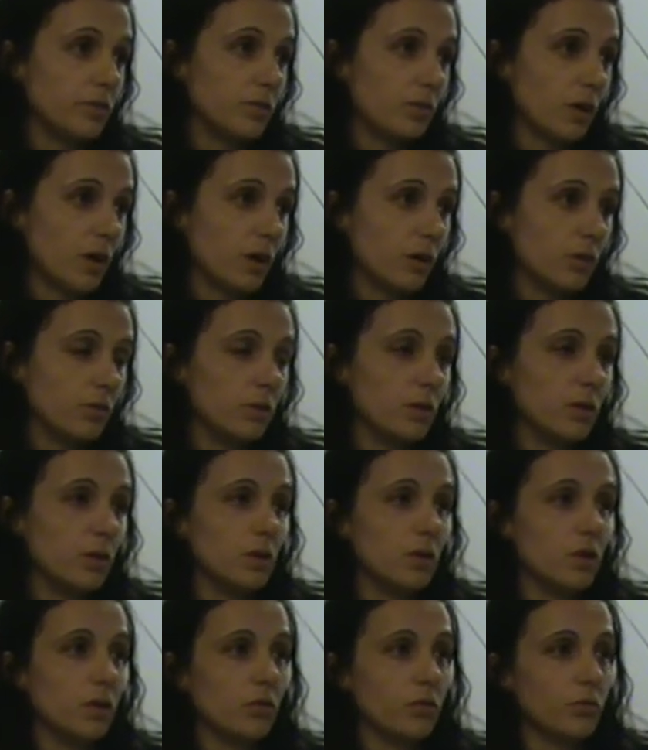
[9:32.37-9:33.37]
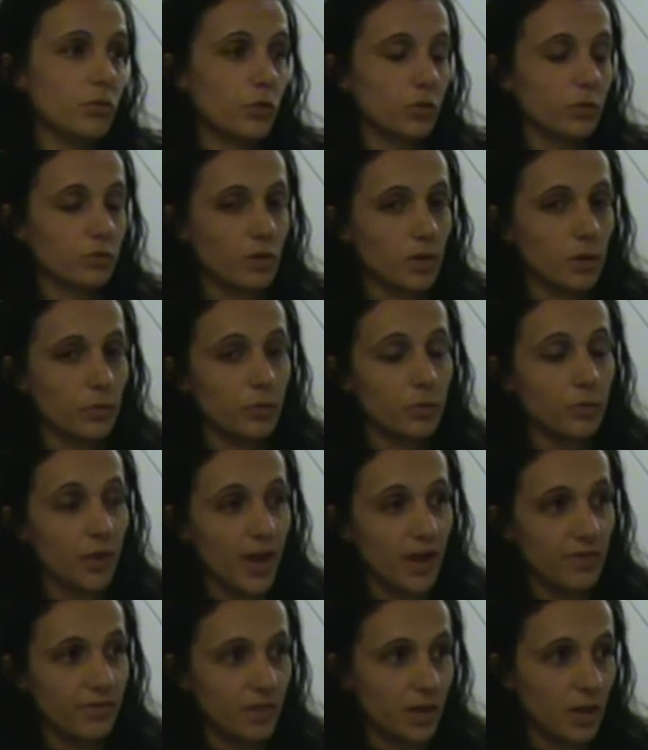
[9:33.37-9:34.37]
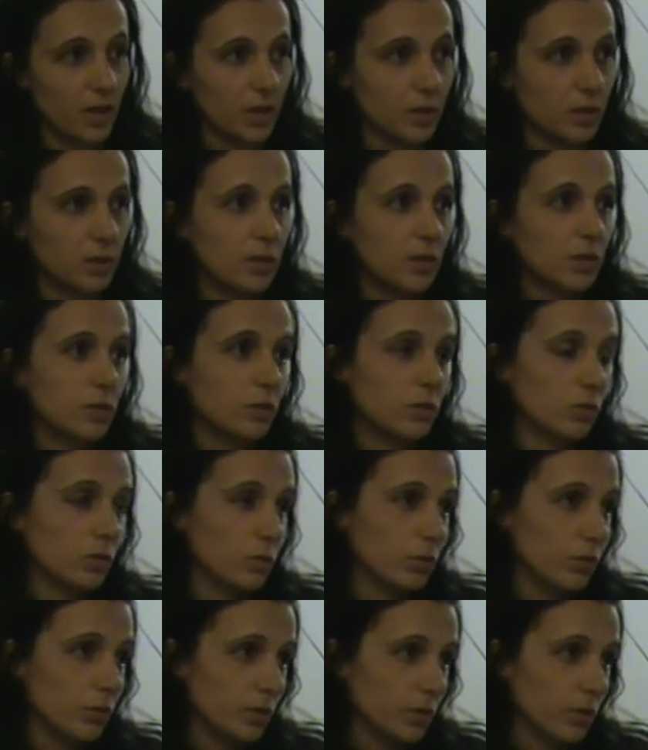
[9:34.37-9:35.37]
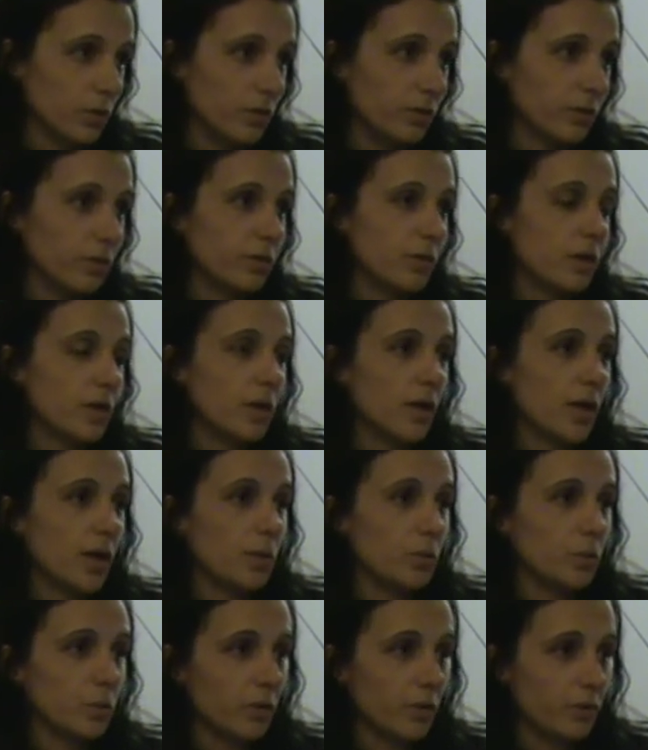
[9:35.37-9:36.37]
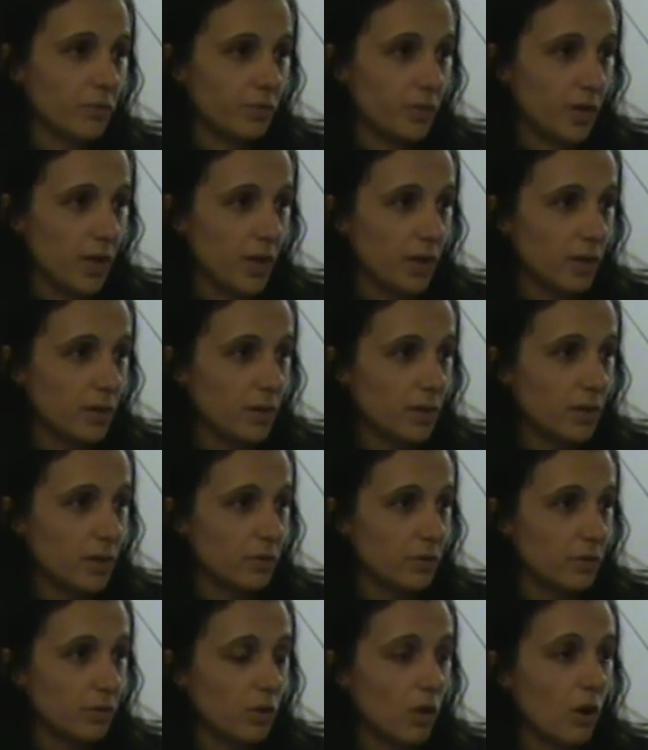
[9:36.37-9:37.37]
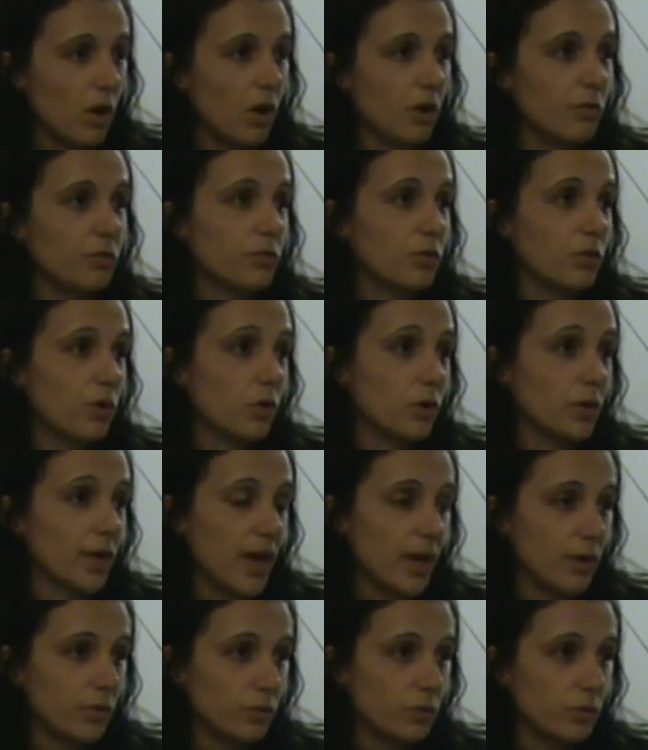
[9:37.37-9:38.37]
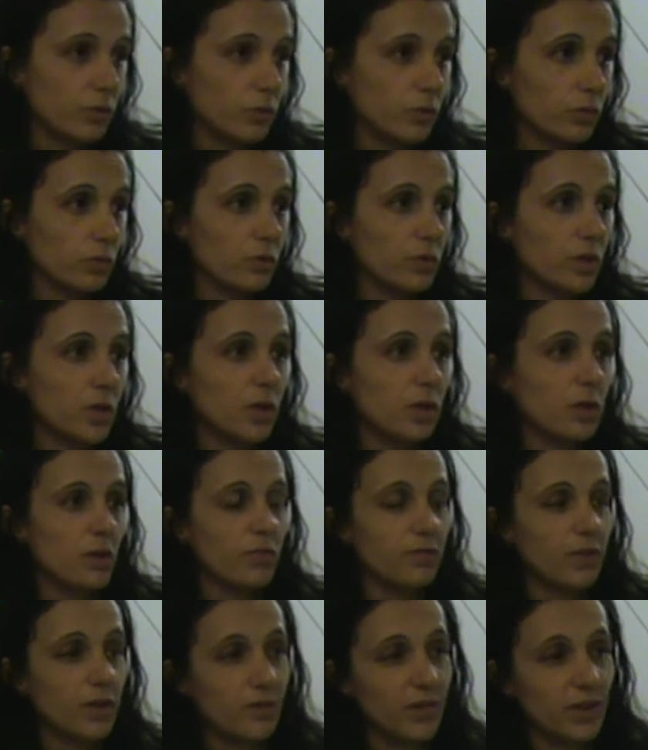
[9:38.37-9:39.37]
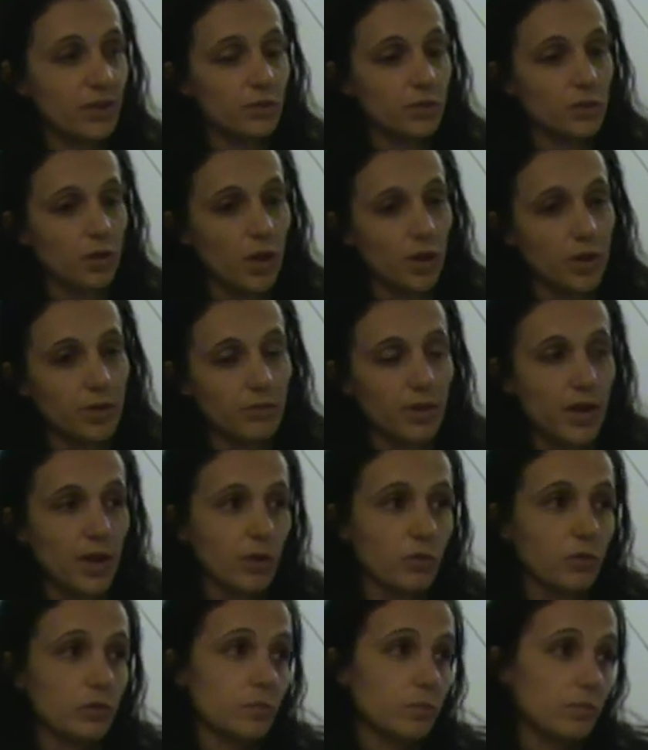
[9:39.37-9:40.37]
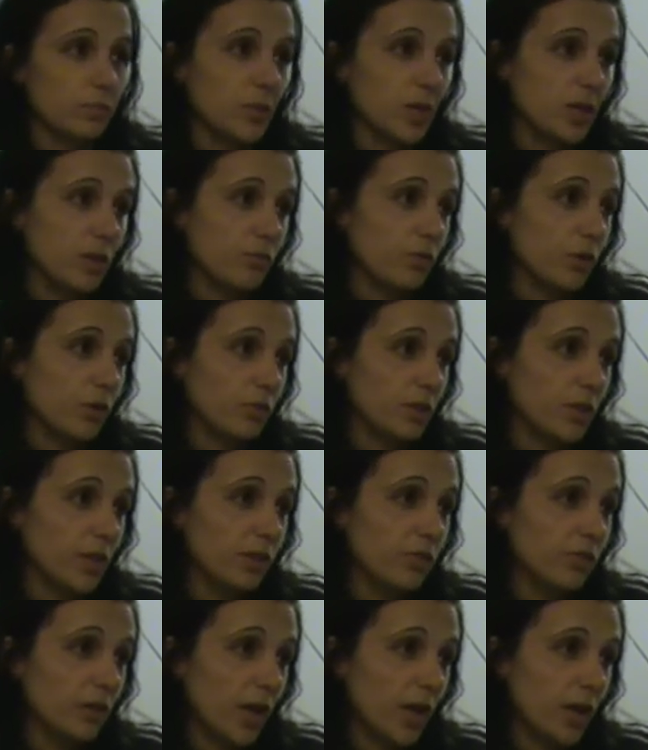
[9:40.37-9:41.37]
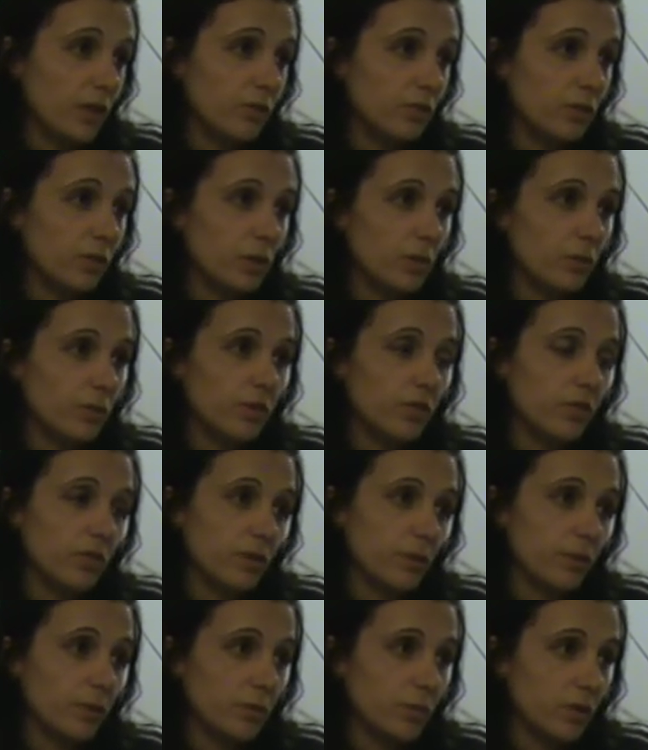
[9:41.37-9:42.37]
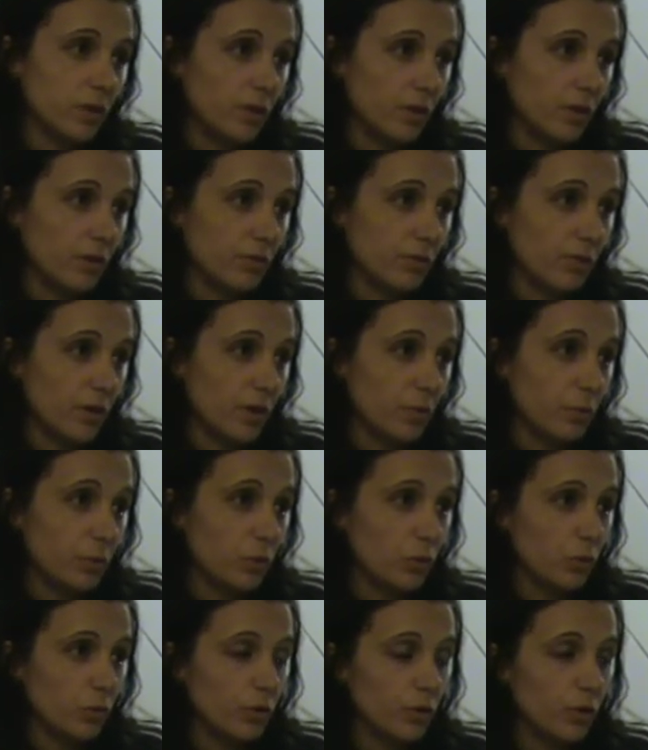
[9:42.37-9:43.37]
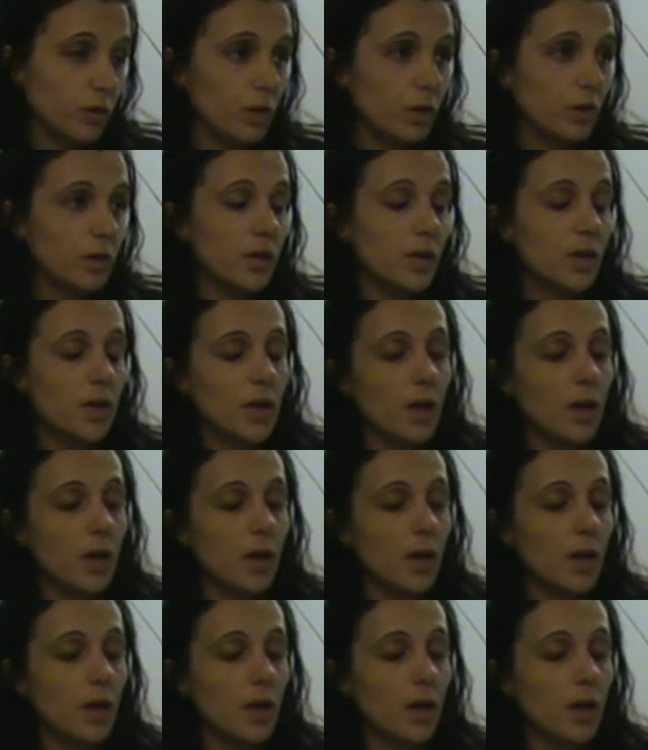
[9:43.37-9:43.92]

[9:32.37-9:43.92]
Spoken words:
So, you know, for example, having dog wardens, animal welfare staff on councils, you know, if they're actually going around being involved in education, which is something we think is very important,